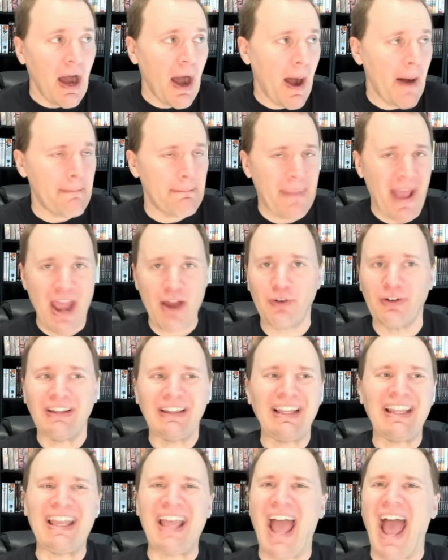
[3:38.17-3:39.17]

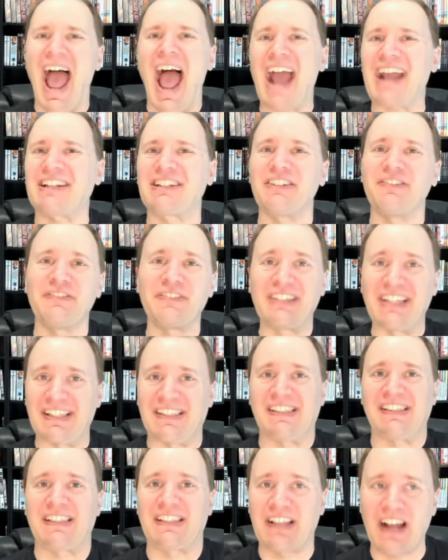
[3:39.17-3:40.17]
apparently active
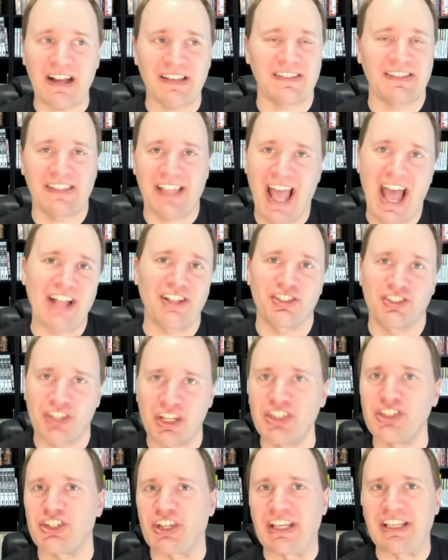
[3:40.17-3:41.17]
disgust at
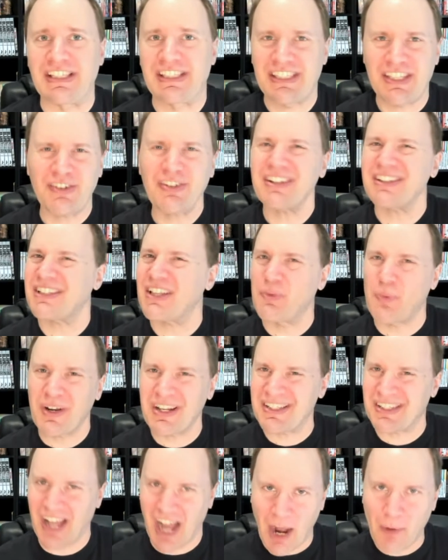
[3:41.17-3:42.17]
Shinji. Seriously, what
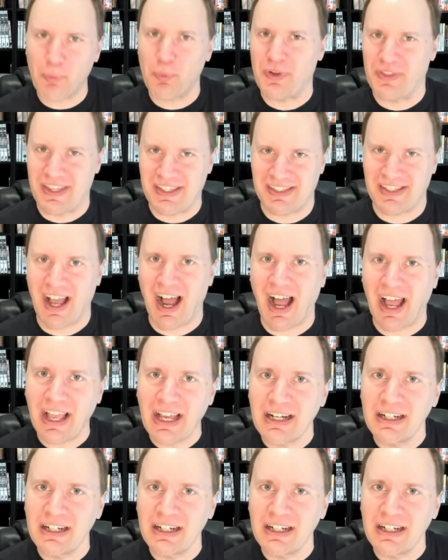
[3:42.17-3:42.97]
is up with this guy?